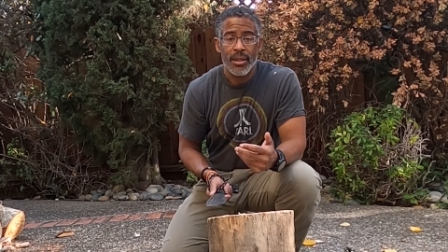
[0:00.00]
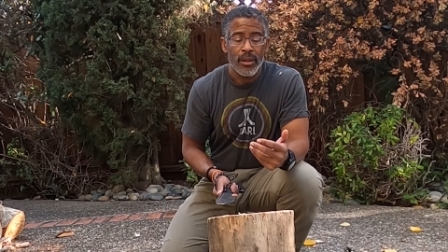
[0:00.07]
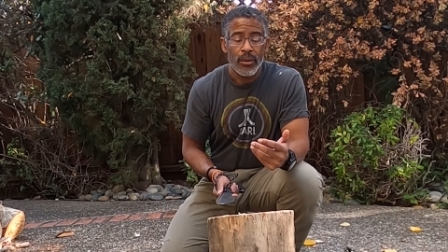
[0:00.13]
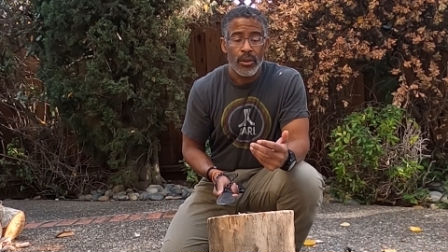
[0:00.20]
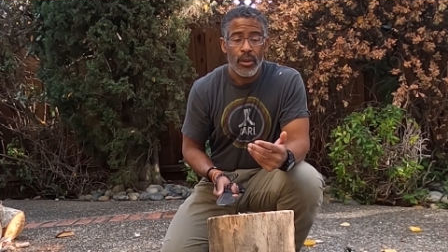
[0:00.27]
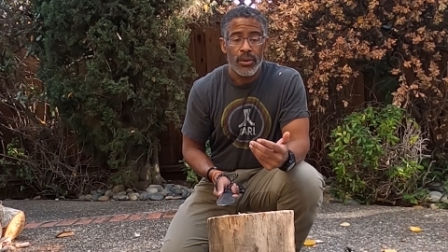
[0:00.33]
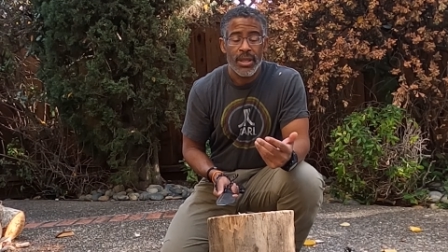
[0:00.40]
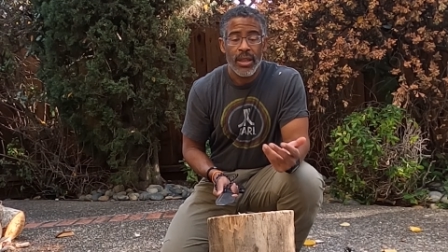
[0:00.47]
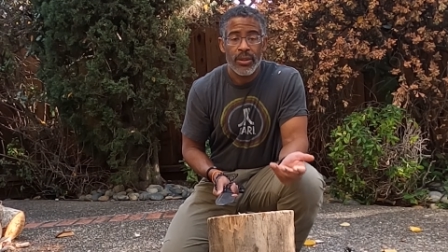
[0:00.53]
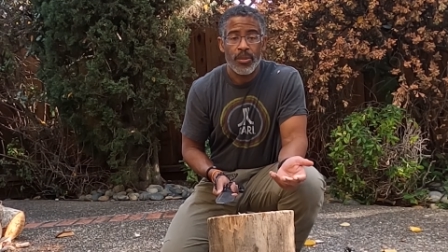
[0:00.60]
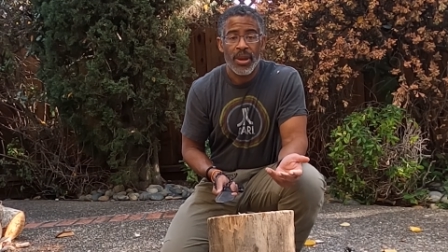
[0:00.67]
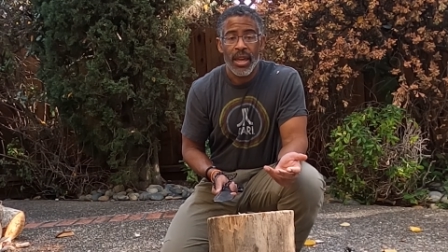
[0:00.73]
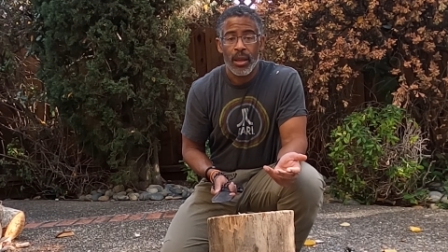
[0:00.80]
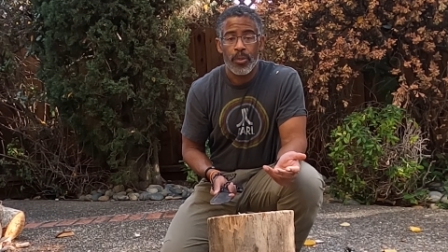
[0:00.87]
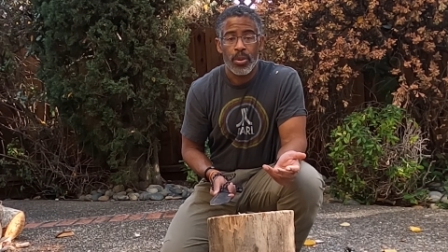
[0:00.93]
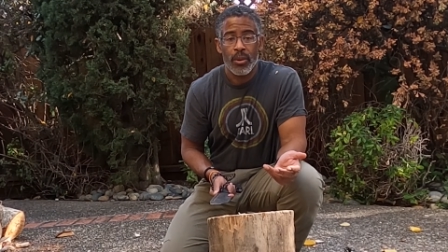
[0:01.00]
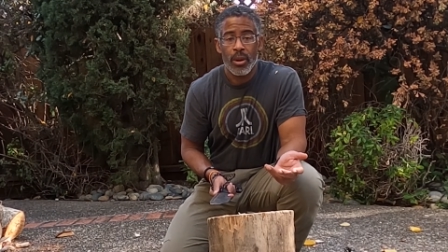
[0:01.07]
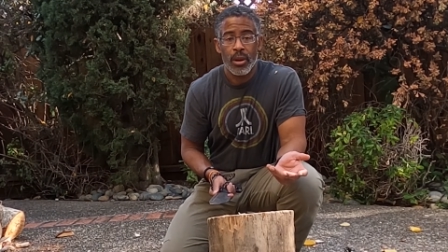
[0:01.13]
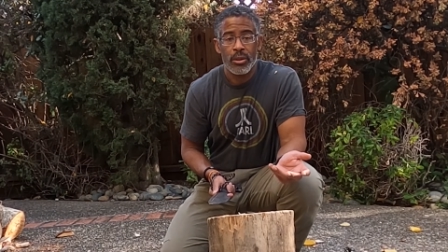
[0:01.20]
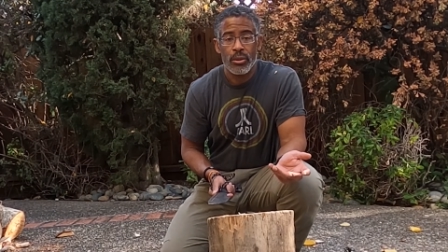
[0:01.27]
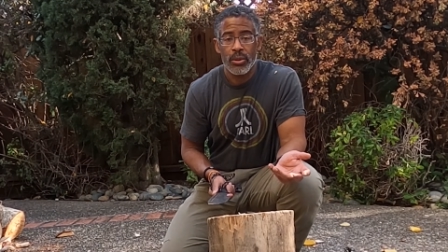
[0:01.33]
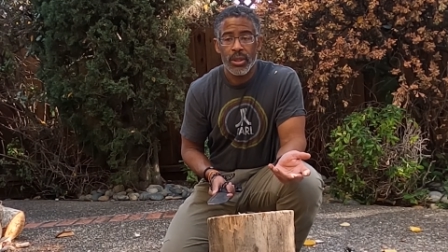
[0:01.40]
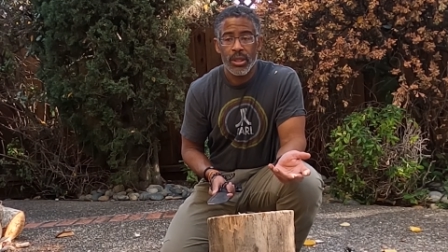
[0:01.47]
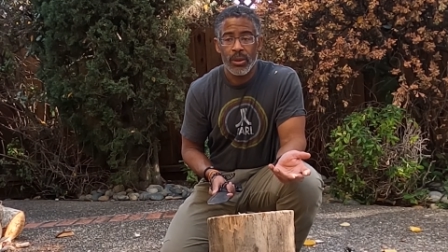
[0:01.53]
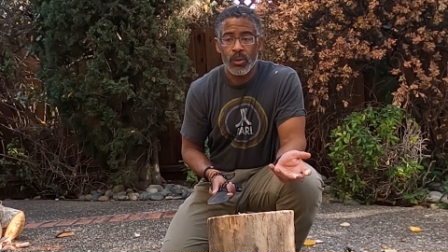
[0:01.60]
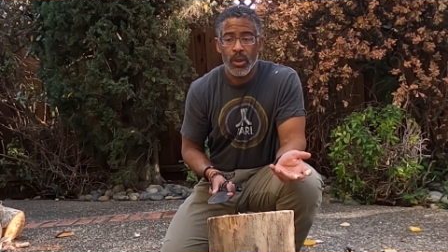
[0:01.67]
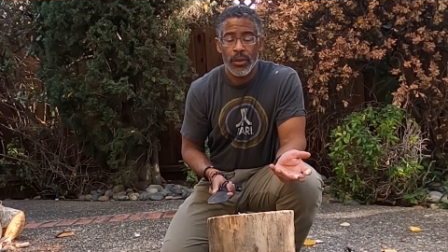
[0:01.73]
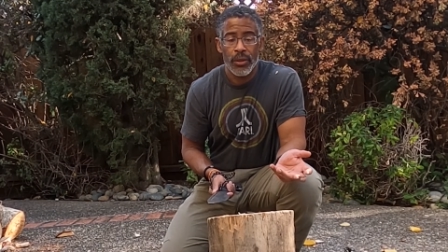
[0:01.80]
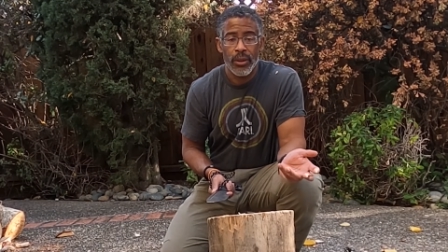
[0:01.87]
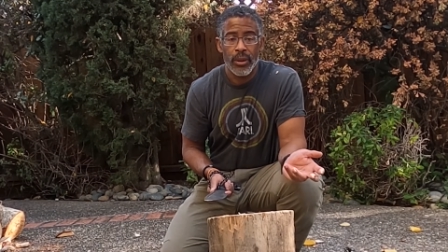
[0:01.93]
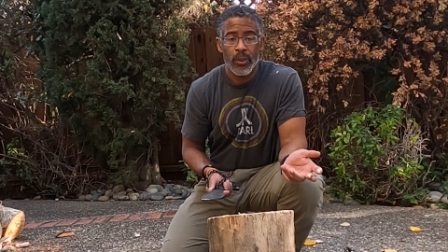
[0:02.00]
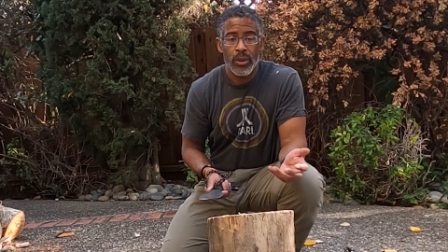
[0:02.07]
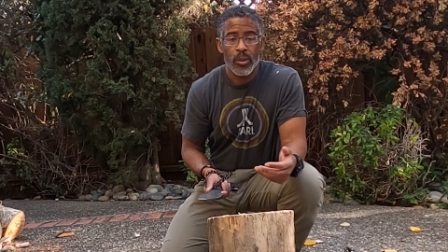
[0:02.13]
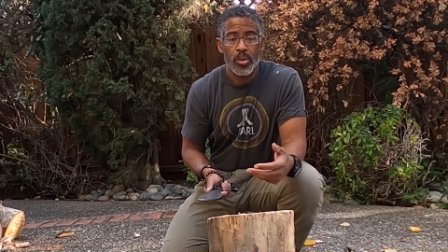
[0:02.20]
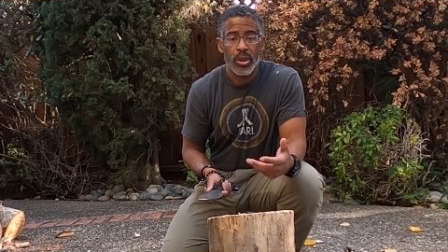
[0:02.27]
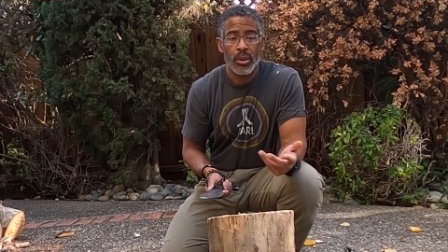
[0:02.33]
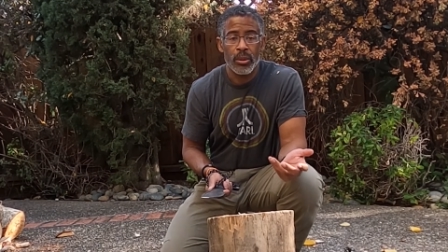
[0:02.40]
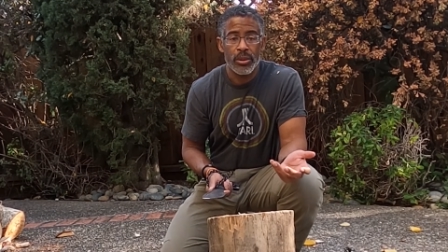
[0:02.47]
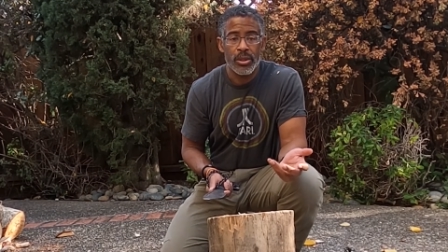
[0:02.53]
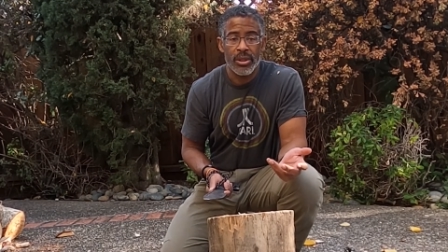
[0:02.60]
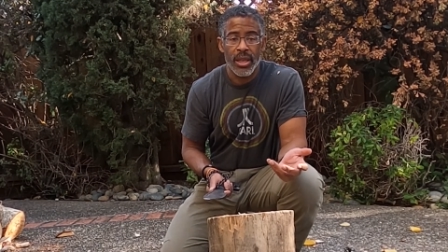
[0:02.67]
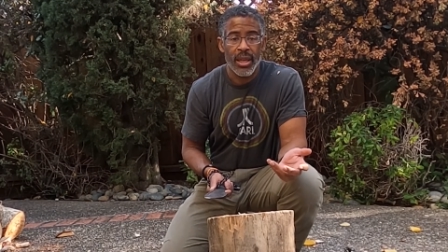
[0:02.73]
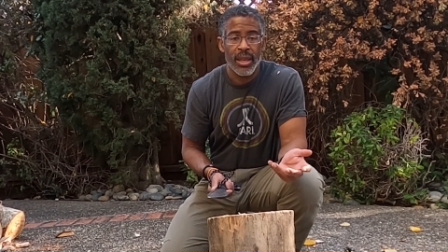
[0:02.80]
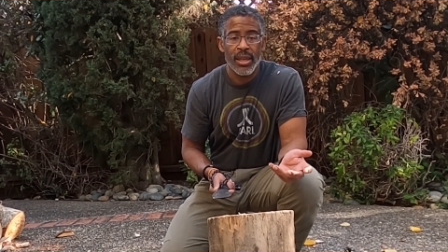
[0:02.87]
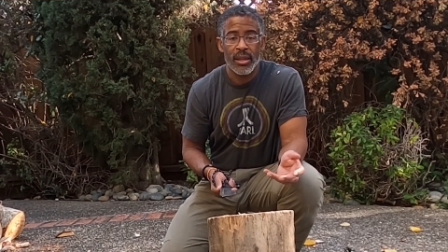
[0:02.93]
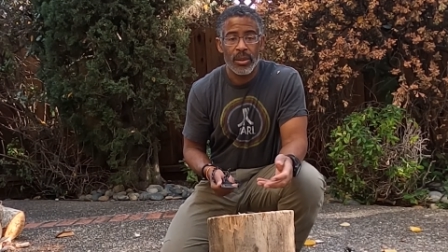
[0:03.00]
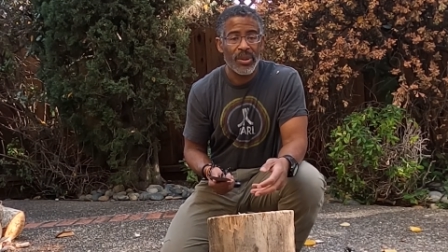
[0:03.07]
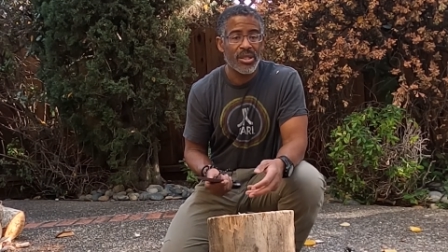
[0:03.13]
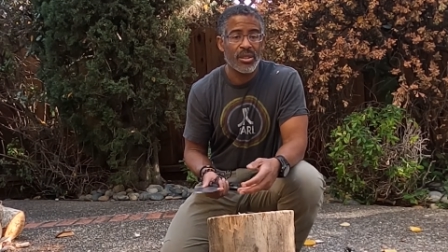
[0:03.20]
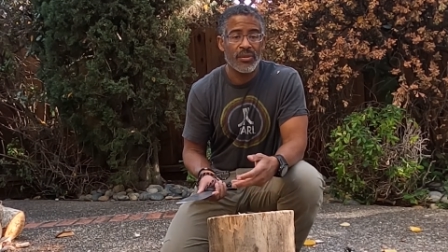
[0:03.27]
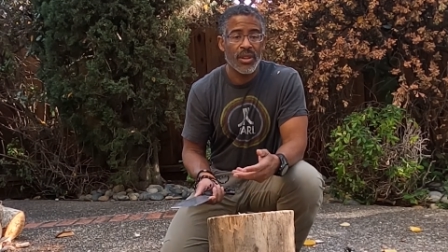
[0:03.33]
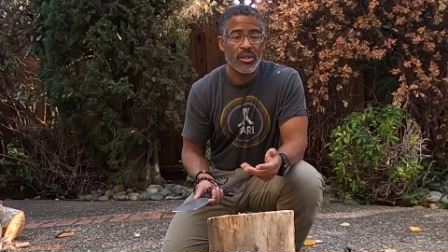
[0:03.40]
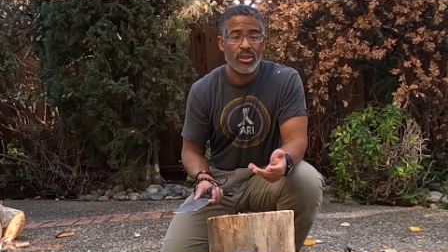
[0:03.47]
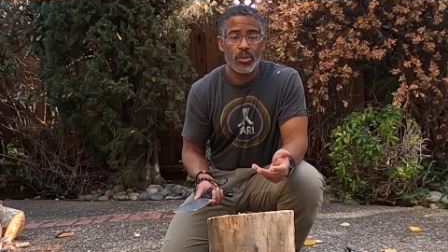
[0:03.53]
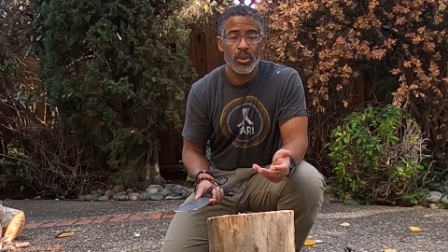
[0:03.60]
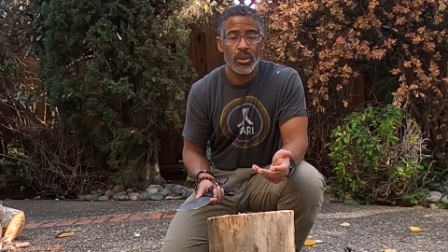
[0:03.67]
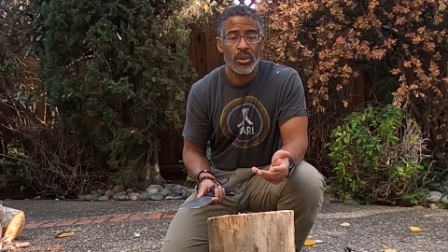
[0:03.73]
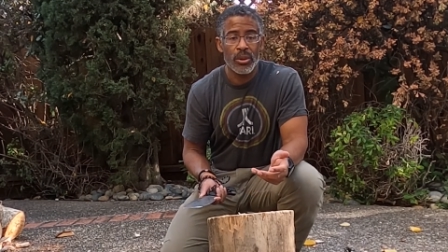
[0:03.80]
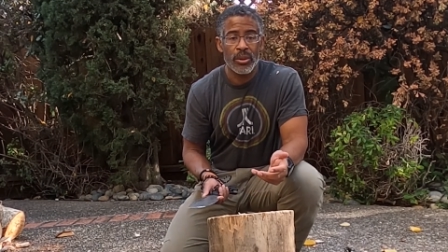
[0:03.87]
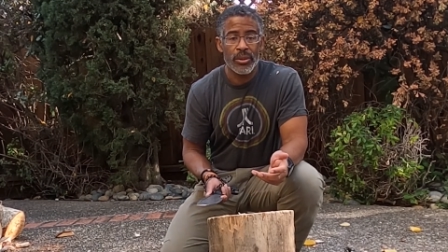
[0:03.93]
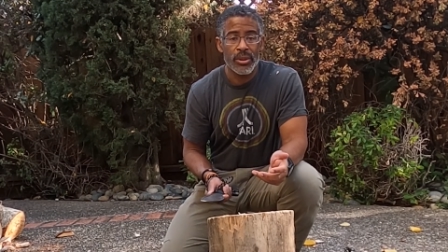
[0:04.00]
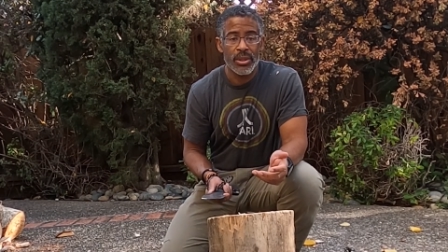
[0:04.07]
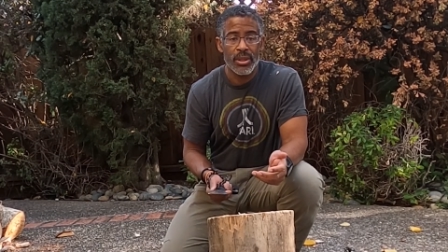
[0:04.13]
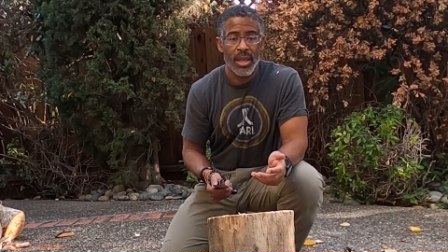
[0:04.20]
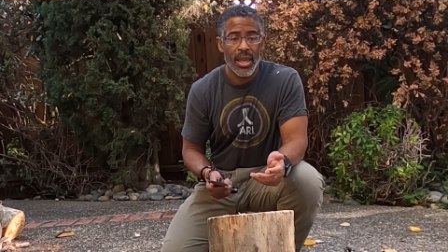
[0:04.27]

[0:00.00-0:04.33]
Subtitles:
you know, goes out in the back country with a big old steak and a bunch of vegetables